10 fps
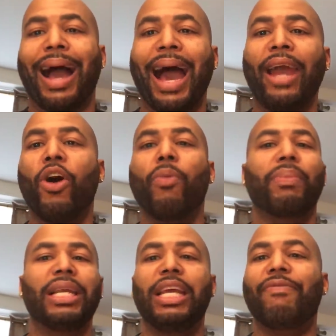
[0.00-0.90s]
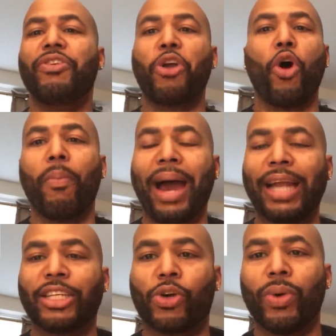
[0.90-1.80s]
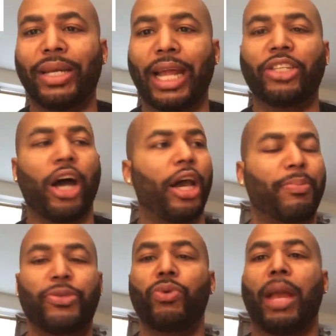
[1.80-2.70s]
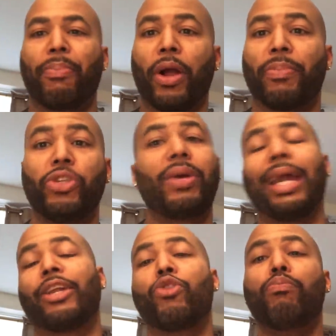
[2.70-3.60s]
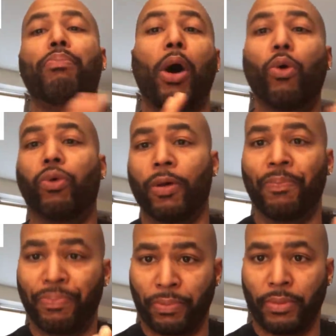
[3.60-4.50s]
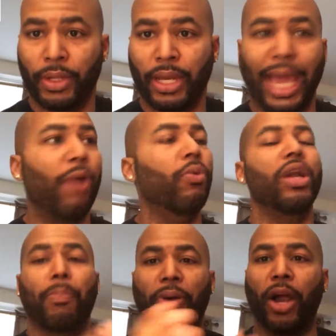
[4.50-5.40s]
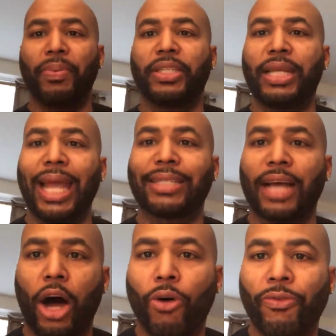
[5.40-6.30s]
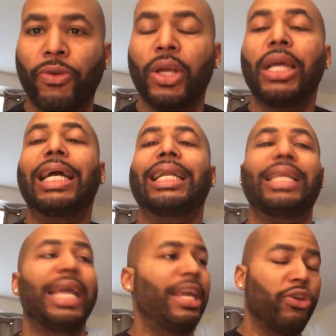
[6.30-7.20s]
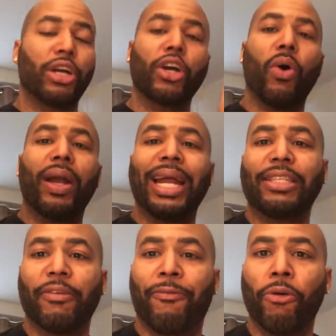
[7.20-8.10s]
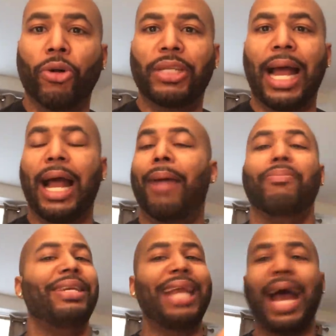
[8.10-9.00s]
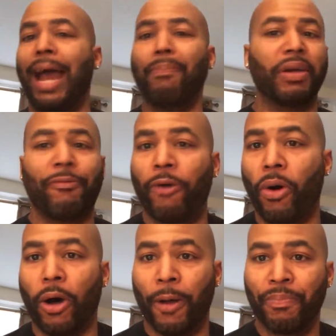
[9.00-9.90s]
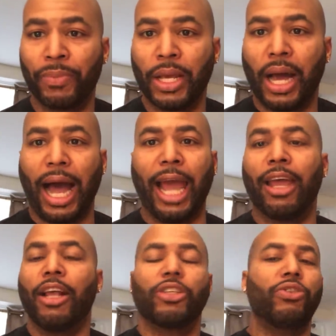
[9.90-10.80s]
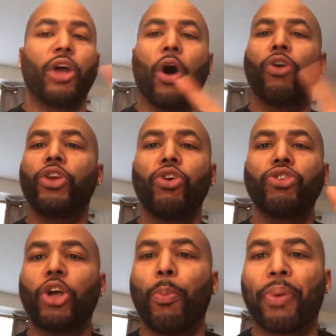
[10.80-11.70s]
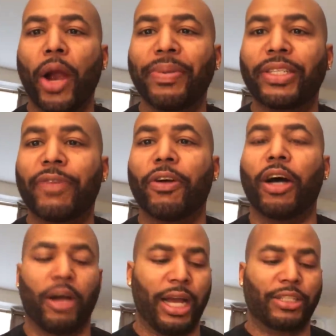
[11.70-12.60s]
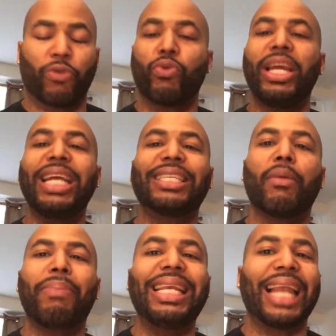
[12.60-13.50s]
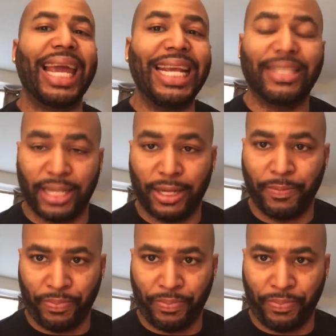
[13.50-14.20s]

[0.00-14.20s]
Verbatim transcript: I don't believe nobody should quit their job to pursue their purpose. You got to do both. And when the purpose takes off, then you can go in that to full time. Not before. All right. Don't use your purpose to, uh, uh as a reason to be lazy.